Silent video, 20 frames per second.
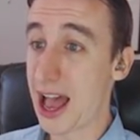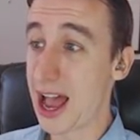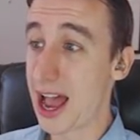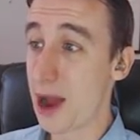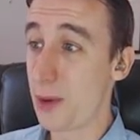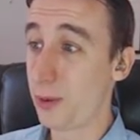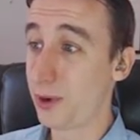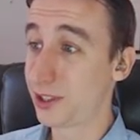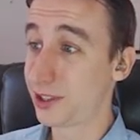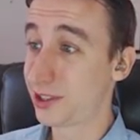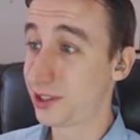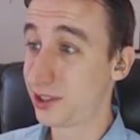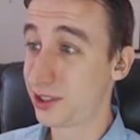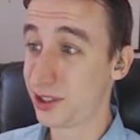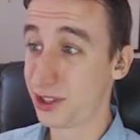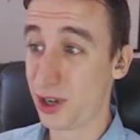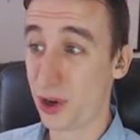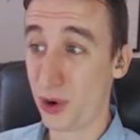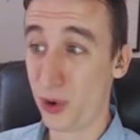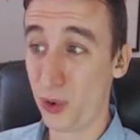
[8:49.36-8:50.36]
I was
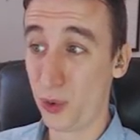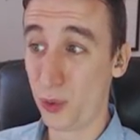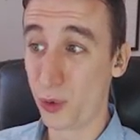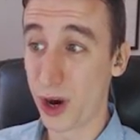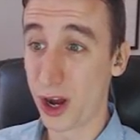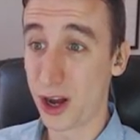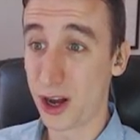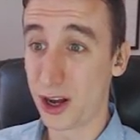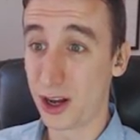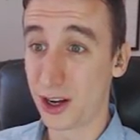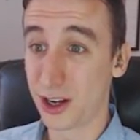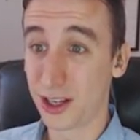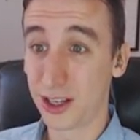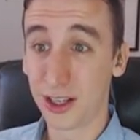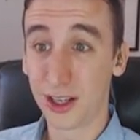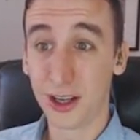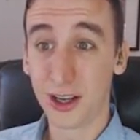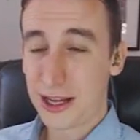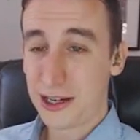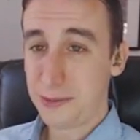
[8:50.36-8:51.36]
so wrong.
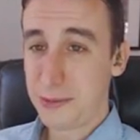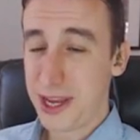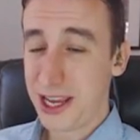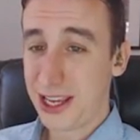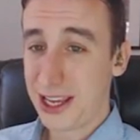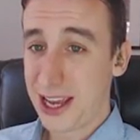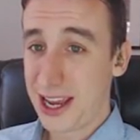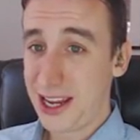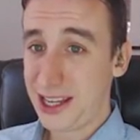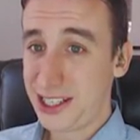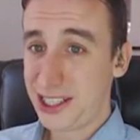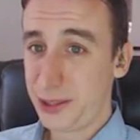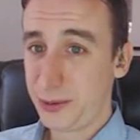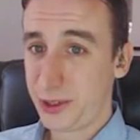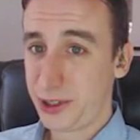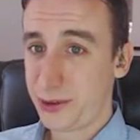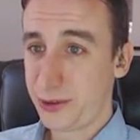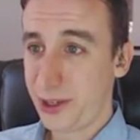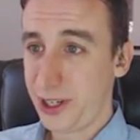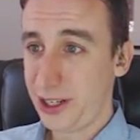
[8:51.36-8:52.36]
Had to make a hasty
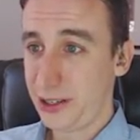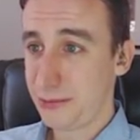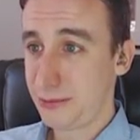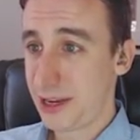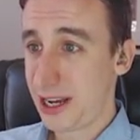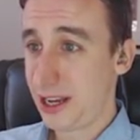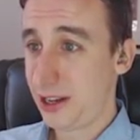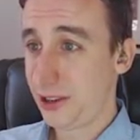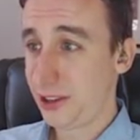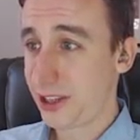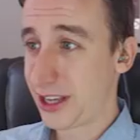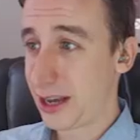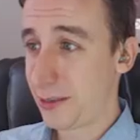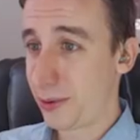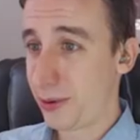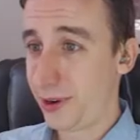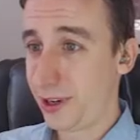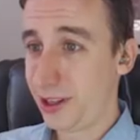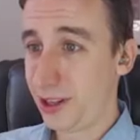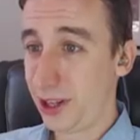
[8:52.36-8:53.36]
retreat, my health
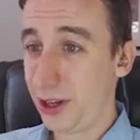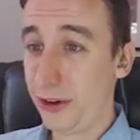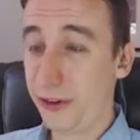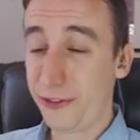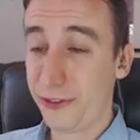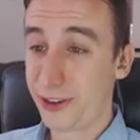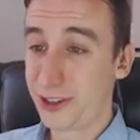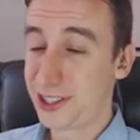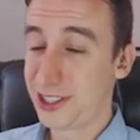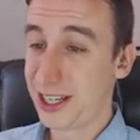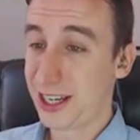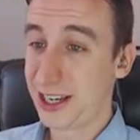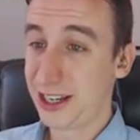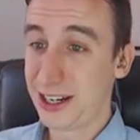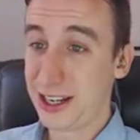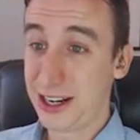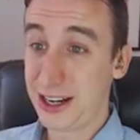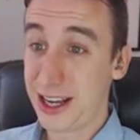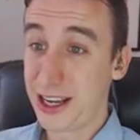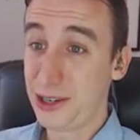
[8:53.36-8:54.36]
got pretty low for a
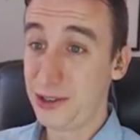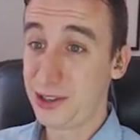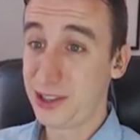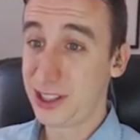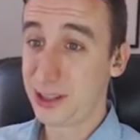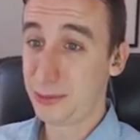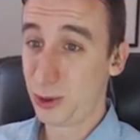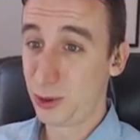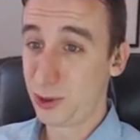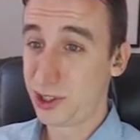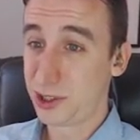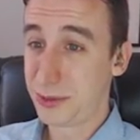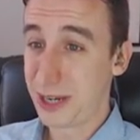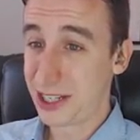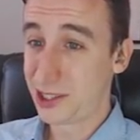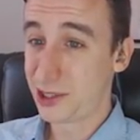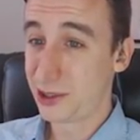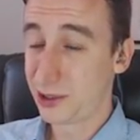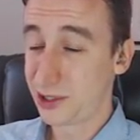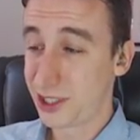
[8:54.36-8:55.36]
second, and I used up most of
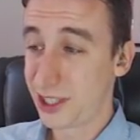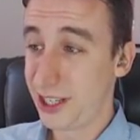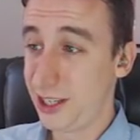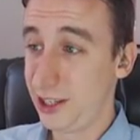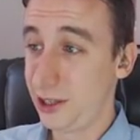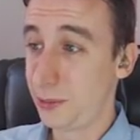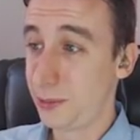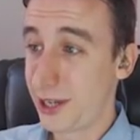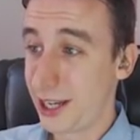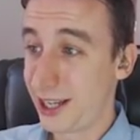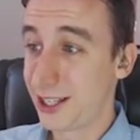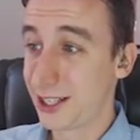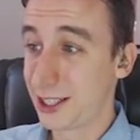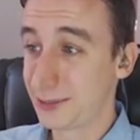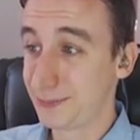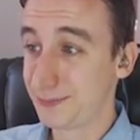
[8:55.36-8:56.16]
my souls to heal back